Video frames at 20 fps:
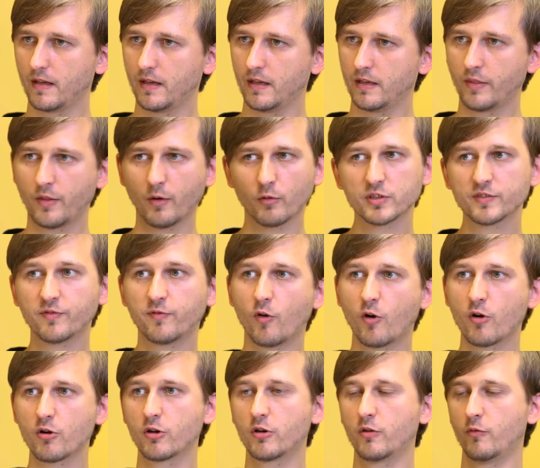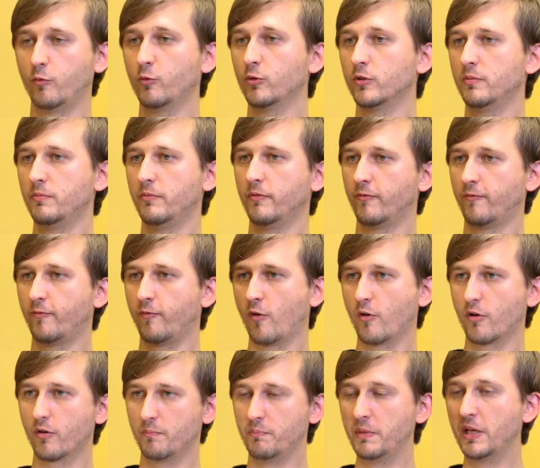And those
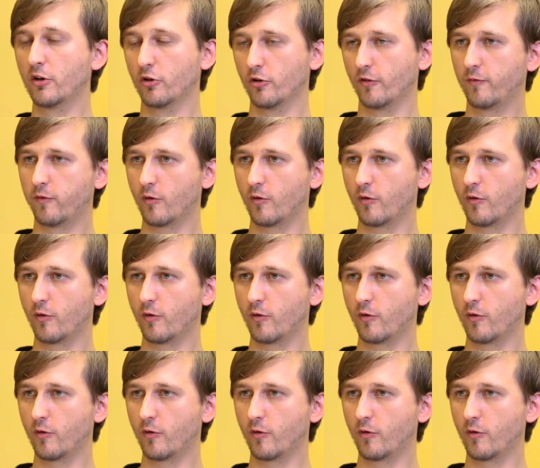micro